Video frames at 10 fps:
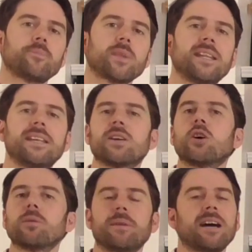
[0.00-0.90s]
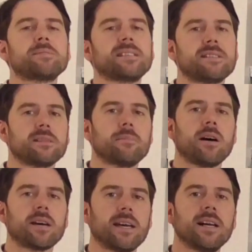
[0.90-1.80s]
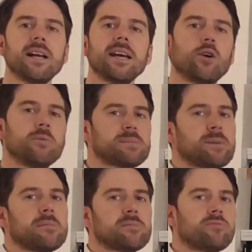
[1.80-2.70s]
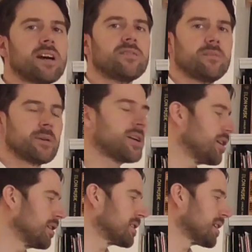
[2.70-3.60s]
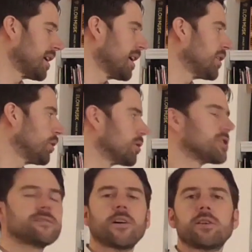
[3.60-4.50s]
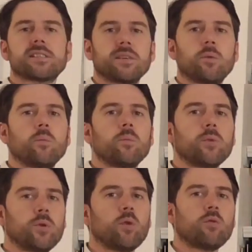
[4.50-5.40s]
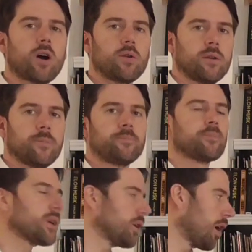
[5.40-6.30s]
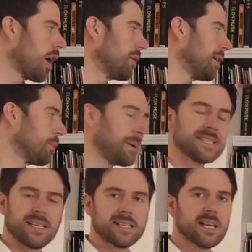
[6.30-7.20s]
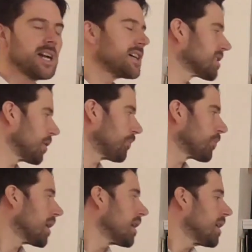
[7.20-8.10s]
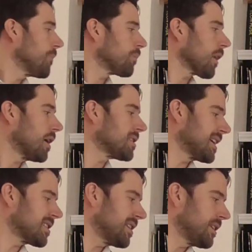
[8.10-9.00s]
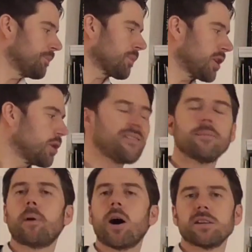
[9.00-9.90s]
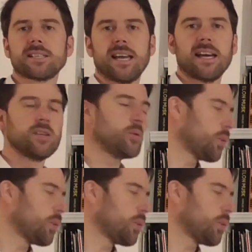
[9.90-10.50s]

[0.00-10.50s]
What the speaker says: economy, the ups and downs of the market, it almost becomes irrelevant because you're just focusing on your own little business. So essentially you have a basket and you